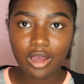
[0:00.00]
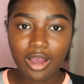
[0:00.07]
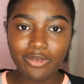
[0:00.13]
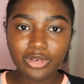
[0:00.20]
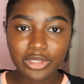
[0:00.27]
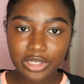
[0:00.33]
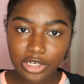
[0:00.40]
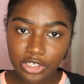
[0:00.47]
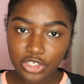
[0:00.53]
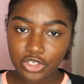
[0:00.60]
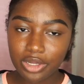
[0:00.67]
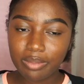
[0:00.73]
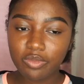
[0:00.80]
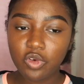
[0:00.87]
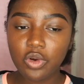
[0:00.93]
i was gonna
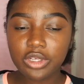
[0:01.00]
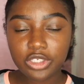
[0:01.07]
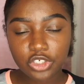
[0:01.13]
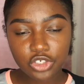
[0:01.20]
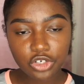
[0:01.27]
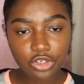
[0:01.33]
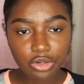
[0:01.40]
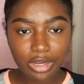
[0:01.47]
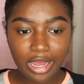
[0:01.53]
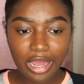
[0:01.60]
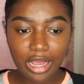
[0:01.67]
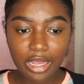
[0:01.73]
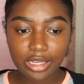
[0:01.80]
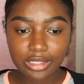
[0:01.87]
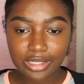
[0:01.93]
i'm going to show you
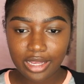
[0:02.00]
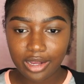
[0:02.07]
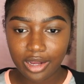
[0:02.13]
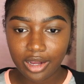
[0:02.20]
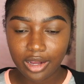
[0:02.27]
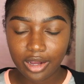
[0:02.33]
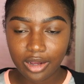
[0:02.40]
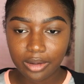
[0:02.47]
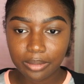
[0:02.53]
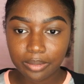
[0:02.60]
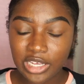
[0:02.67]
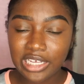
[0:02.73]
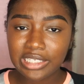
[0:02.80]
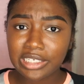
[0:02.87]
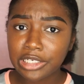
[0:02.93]
guys
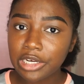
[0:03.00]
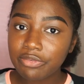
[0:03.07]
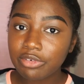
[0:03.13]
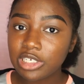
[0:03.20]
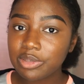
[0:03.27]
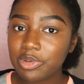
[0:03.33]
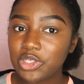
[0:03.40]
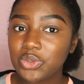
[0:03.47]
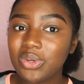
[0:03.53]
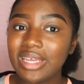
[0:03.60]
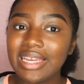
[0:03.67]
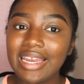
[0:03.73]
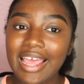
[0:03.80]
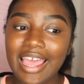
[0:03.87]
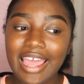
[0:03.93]
um the difference
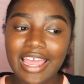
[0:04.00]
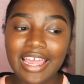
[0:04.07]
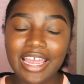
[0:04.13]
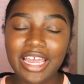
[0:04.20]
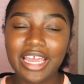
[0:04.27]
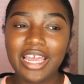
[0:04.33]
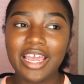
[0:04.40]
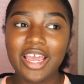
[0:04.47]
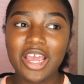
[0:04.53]
between a